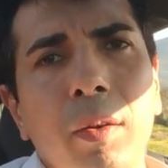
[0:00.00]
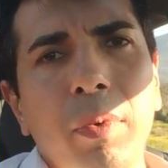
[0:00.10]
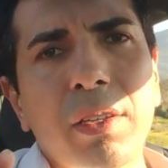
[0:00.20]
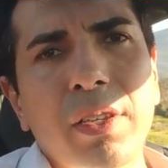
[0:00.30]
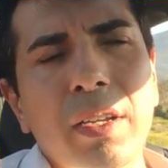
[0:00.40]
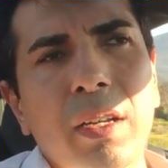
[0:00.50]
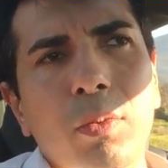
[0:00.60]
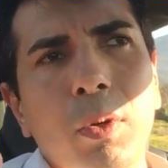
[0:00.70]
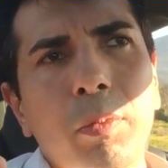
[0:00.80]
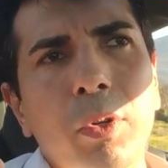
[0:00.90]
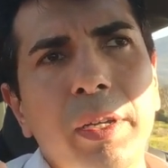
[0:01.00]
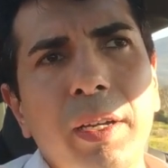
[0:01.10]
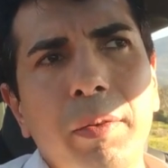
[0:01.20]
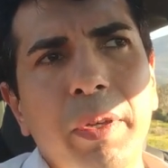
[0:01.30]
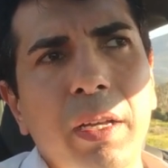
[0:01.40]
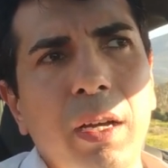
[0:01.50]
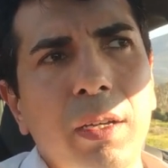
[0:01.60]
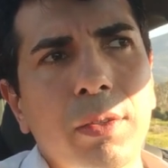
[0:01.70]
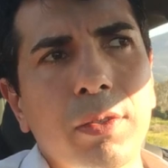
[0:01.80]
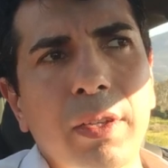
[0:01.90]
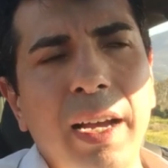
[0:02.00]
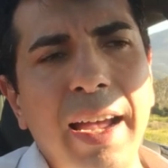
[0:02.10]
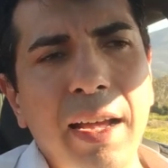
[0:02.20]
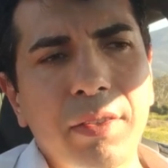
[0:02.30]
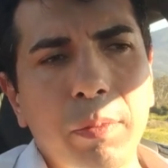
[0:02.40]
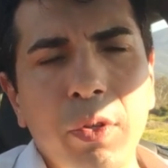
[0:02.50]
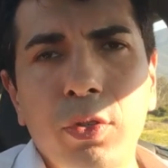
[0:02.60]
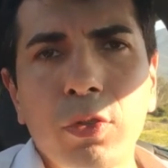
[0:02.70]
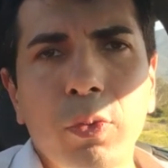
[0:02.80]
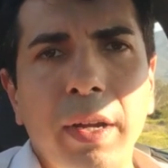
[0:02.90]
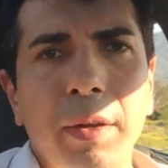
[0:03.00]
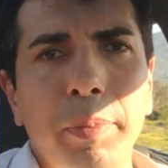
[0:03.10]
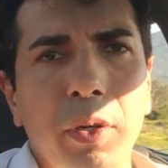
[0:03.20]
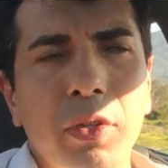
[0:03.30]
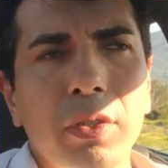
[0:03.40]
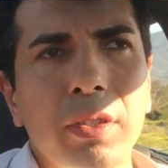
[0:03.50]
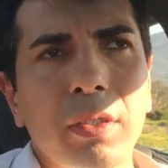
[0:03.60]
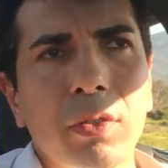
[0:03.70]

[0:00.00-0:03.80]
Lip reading: Plus I got one more year because I had some issues when I purchased it.